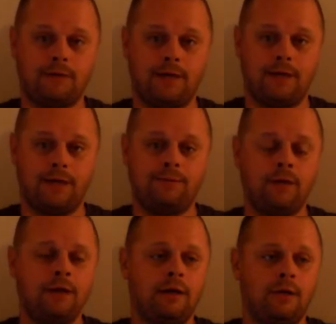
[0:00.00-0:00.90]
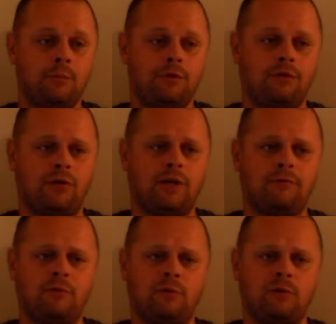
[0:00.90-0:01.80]
it, okay? But there's a
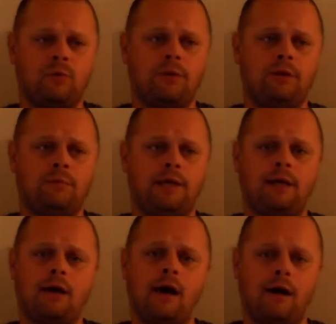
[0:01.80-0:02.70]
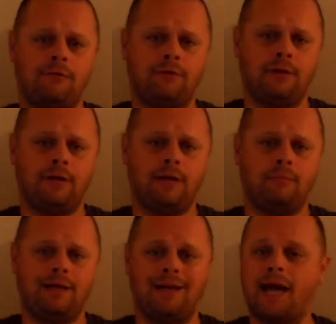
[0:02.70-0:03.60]
difference between being confident
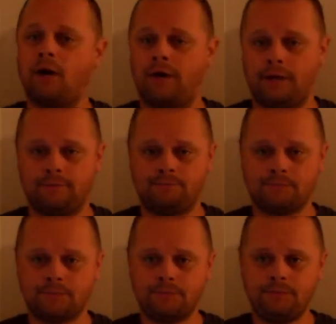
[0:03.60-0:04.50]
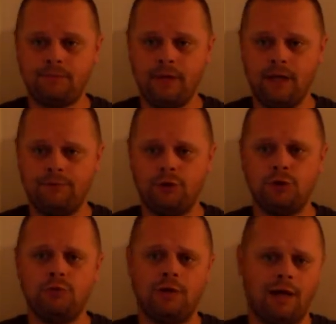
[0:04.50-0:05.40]
and being arrogant. If you
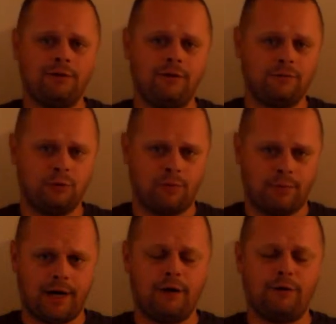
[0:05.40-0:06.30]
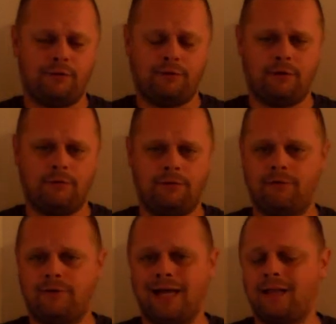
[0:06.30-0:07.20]
do nothing to prepare yourself for
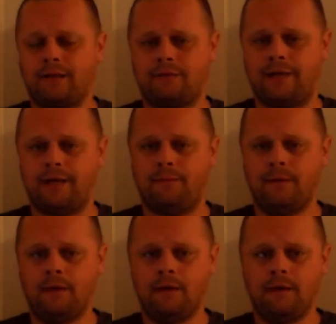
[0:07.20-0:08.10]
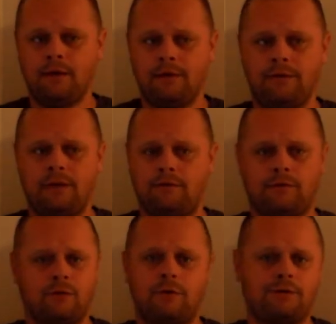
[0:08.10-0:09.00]
the final exam, then
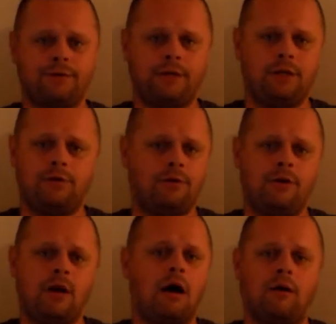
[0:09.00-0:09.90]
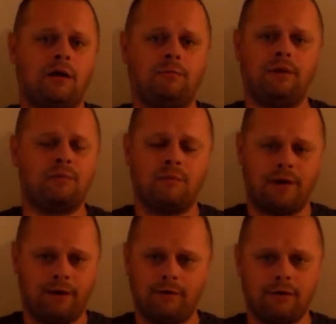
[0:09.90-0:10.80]
certainly you're not going to be
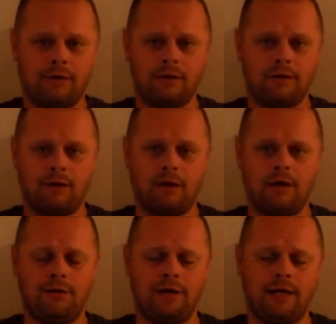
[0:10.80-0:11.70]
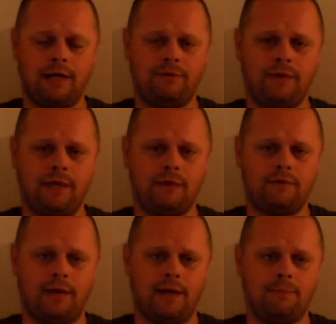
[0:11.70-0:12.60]
prepared the day of the
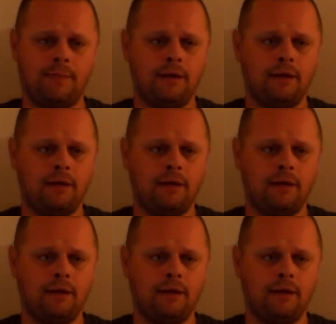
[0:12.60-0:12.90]
exam.